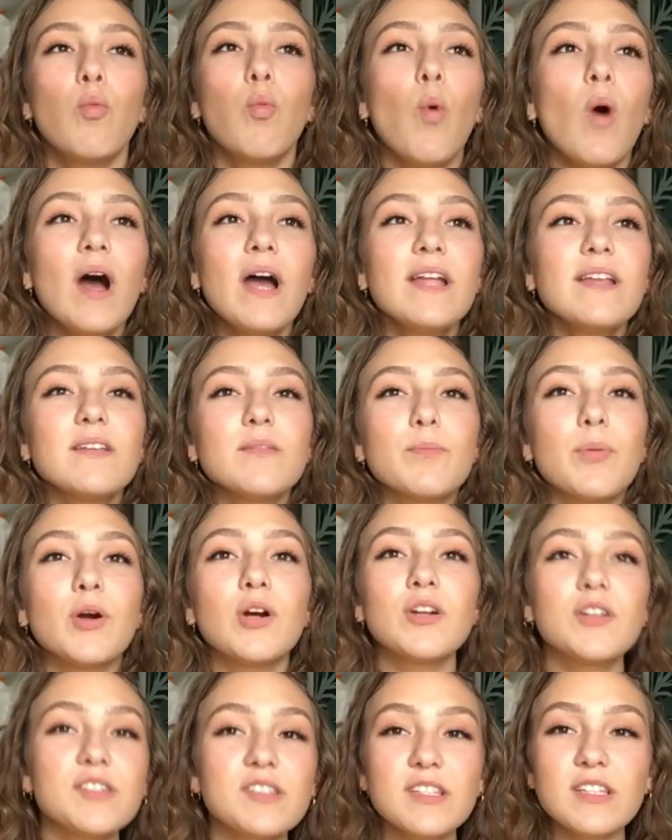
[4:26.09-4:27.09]
What
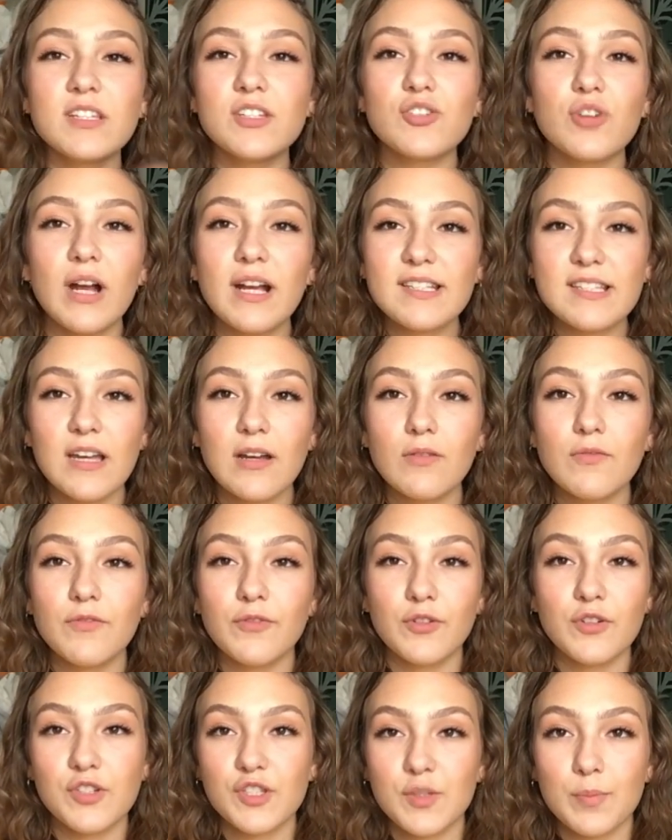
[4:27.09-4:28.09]
person tries out
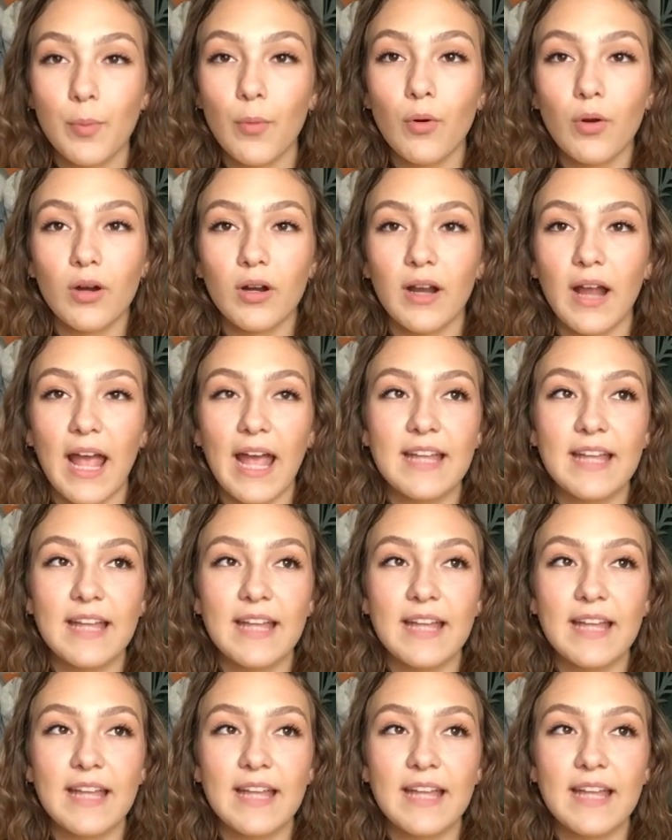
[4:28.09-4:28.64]
for a sport